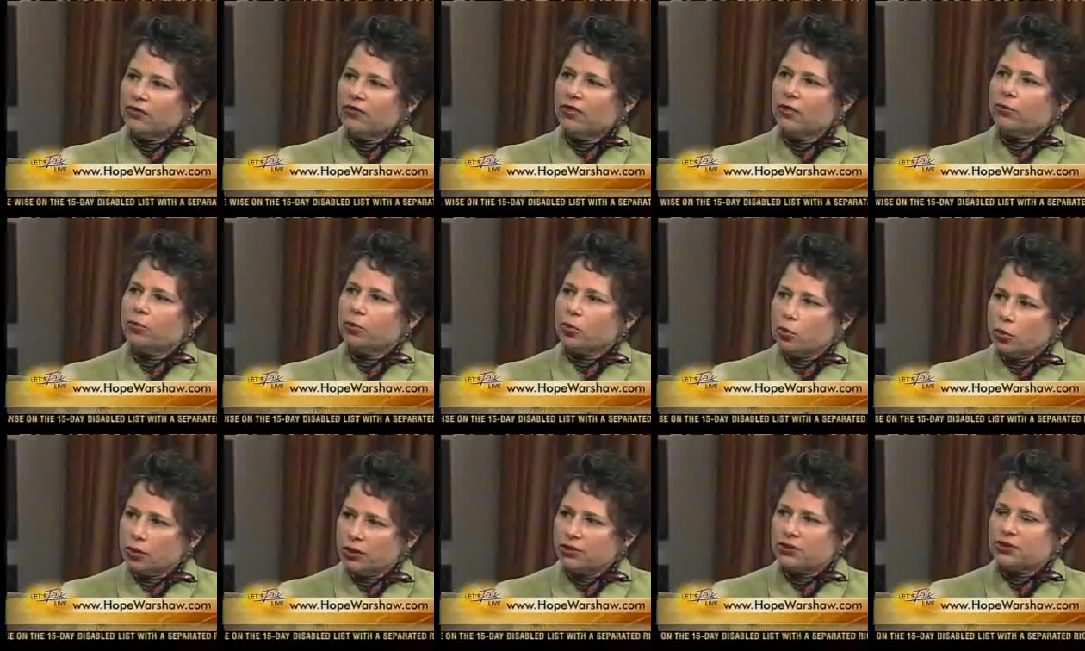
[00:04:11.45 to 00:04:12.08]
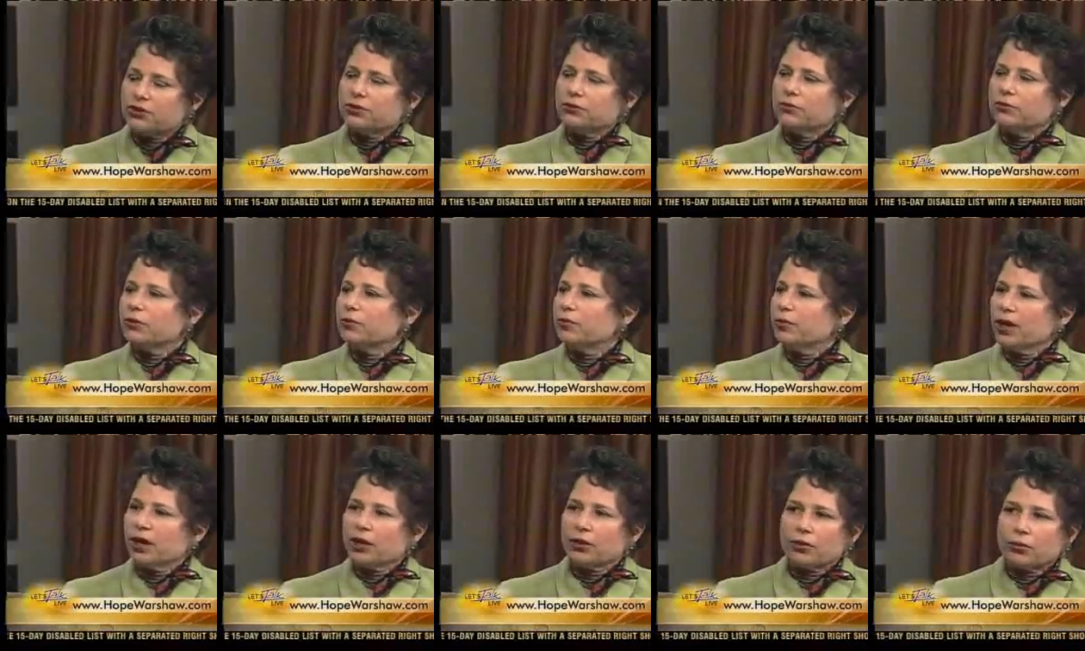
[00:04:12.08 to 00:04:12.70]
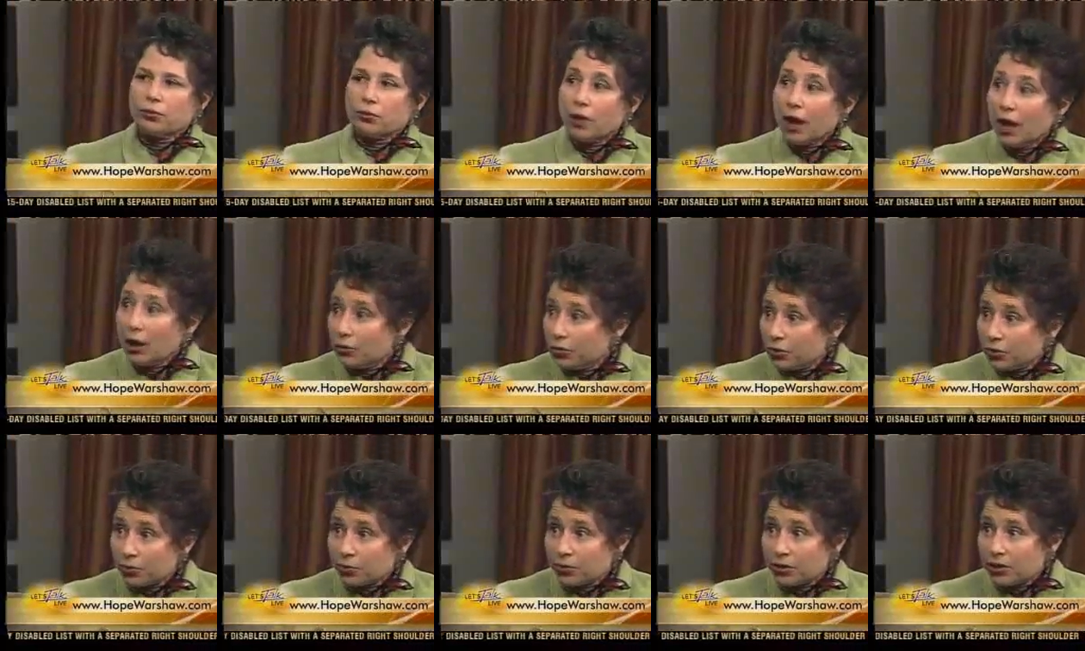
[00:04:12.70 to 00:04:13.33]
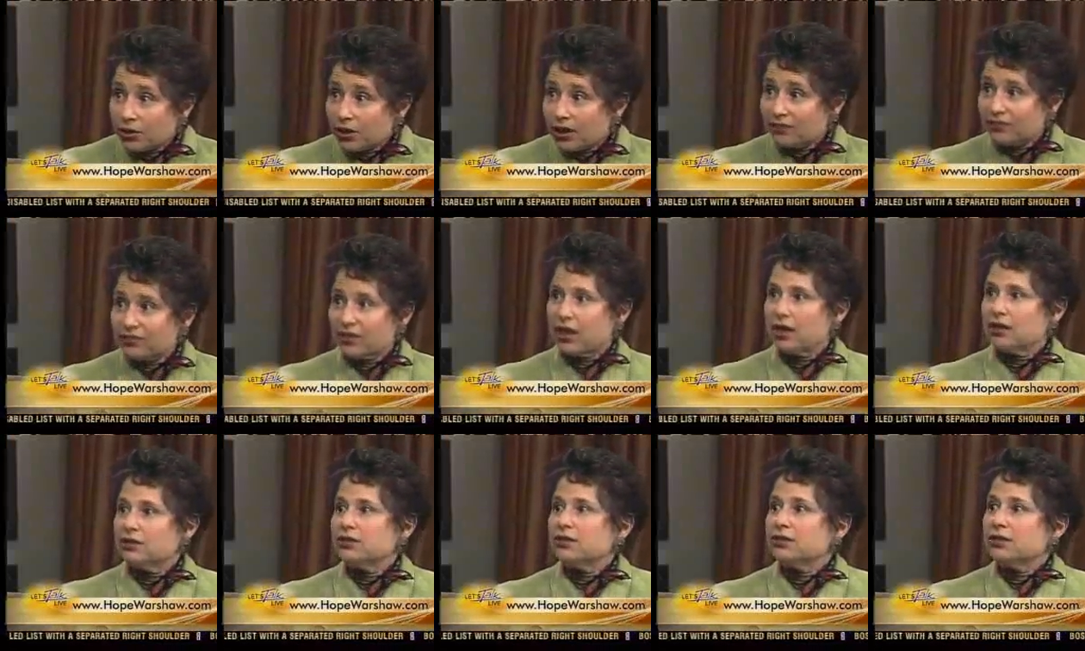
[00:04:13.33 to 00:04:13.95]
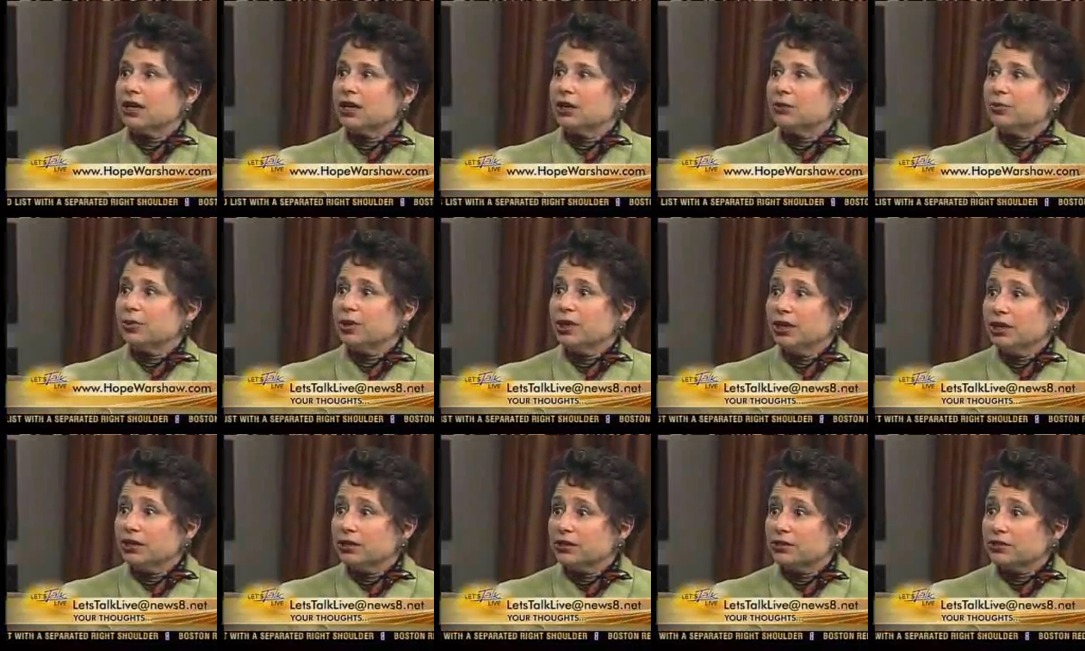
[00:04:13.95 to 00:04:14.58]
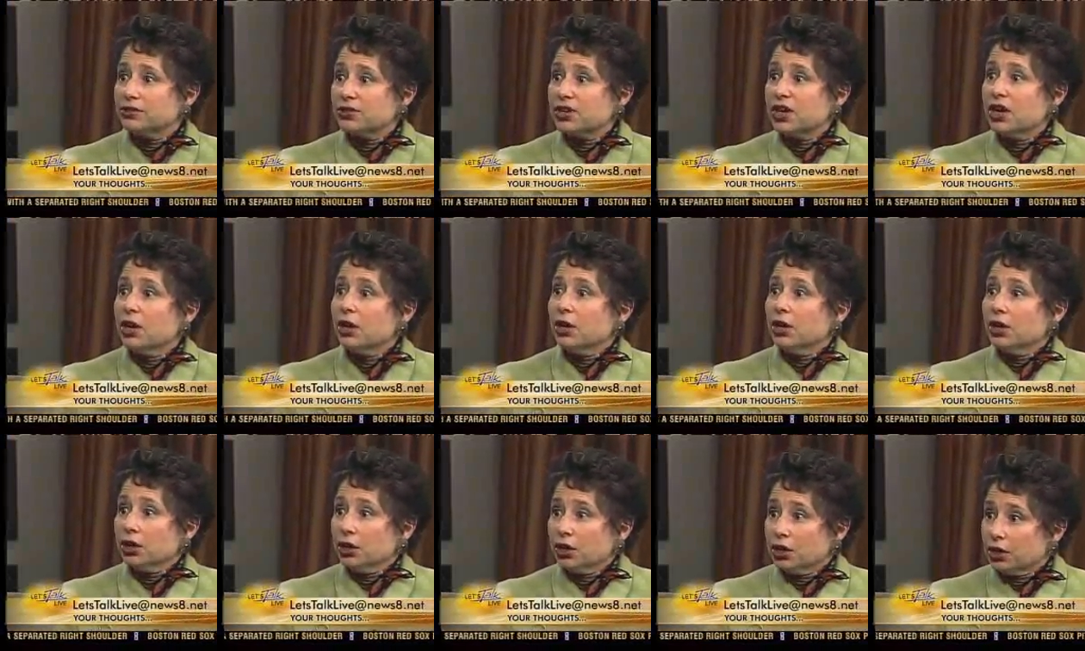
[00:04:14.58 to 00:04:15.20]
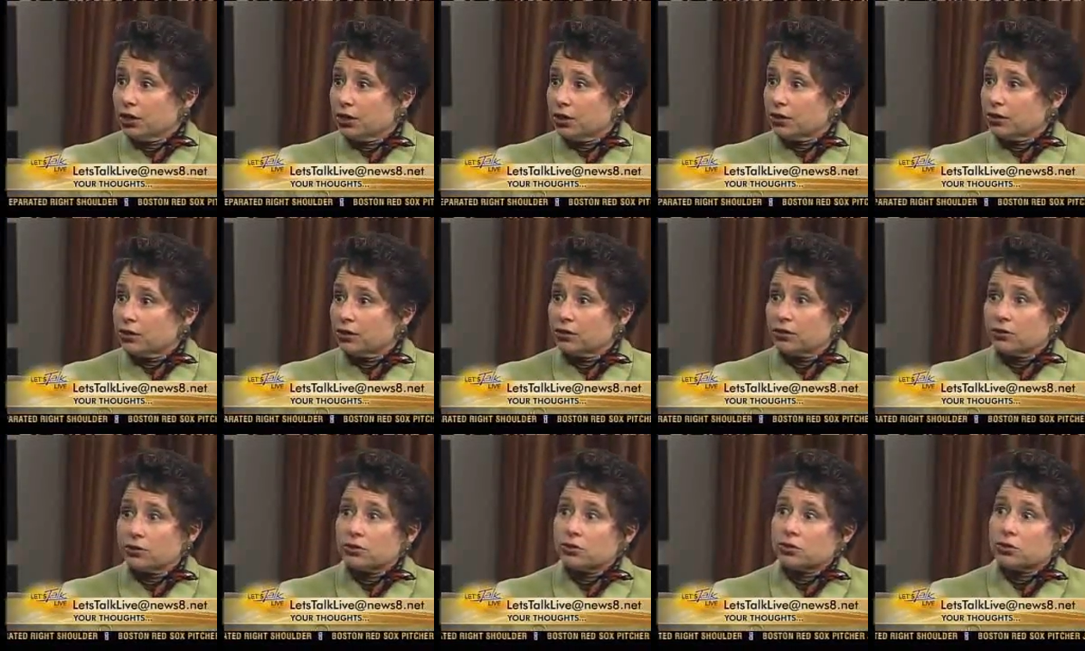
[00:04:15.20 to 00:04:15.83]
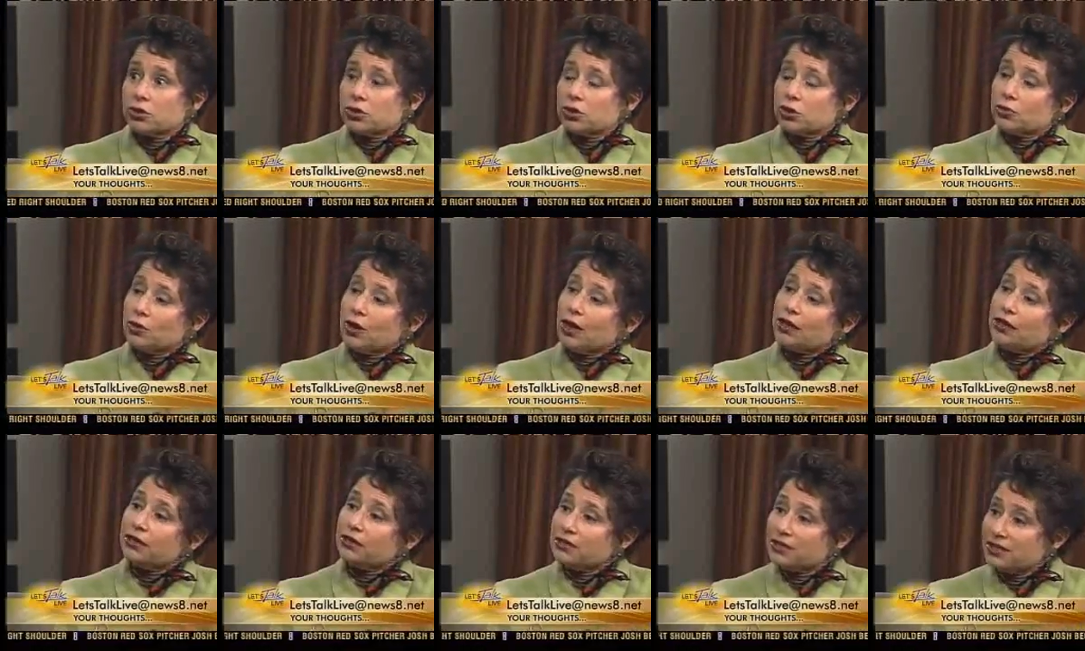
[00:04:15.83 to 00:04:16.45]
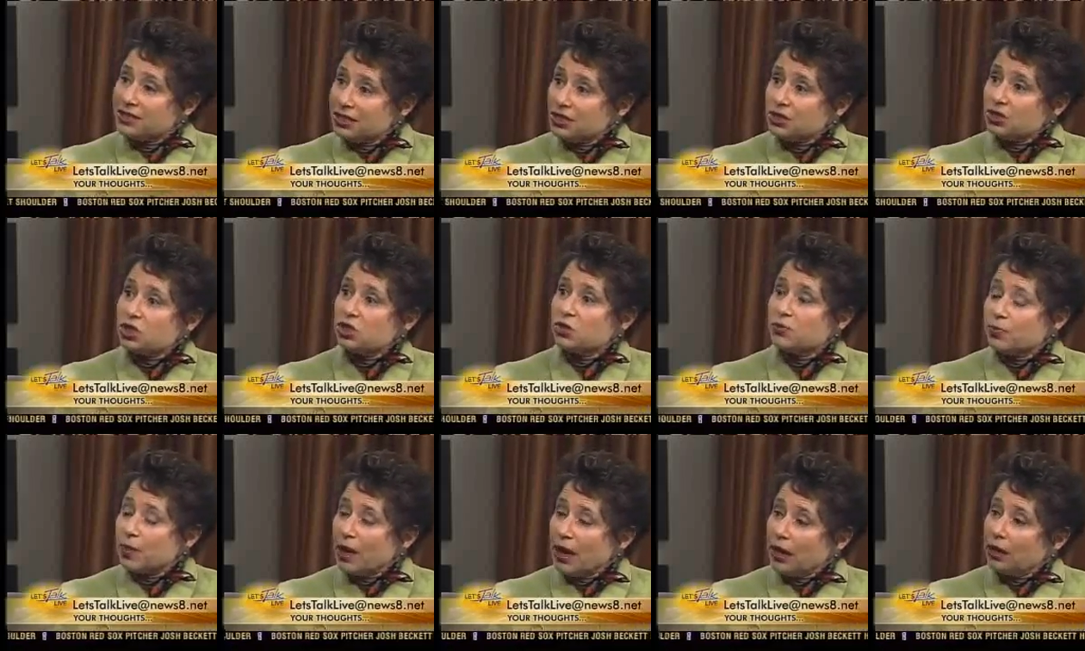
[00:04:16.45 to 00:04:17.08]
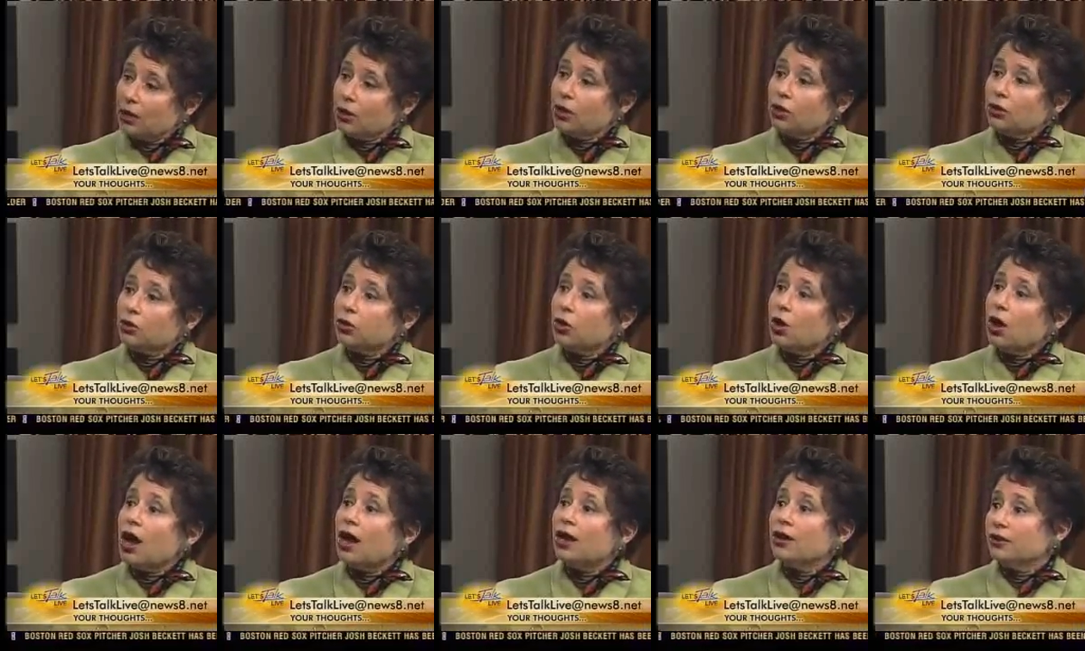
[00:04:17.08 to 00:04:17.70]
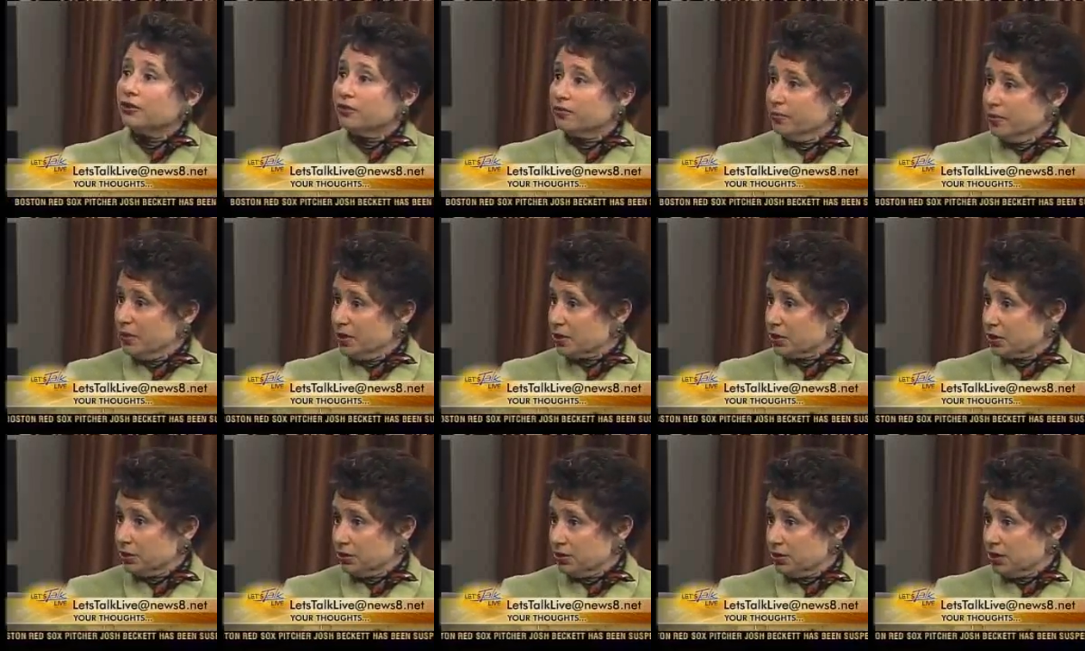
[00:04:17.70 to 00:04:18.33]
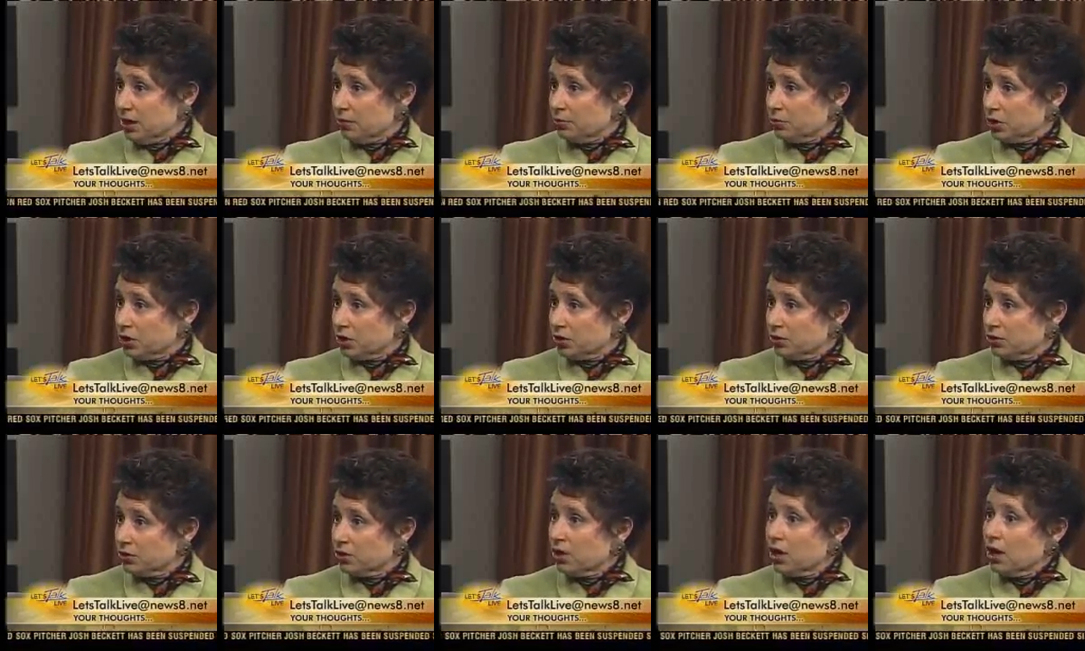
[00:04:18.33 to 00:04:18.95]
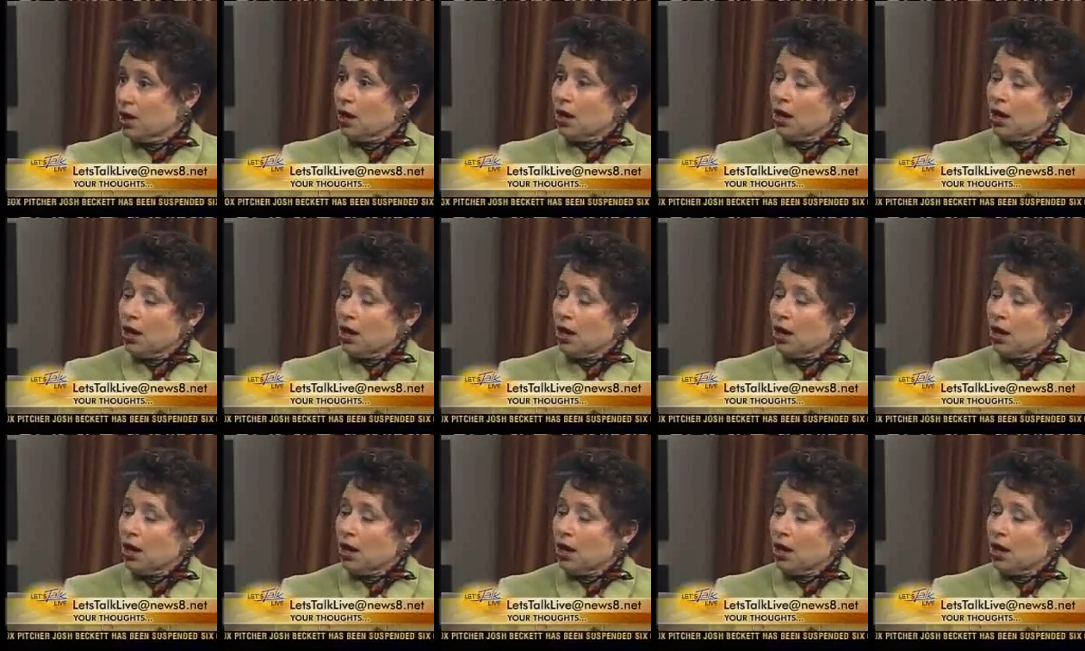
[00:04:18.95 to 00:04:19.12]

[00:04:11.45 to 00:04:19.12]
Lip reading: of the points that we make throughout the Real Life Guide to Diabetes is to try to dispel a lot of misconceptions.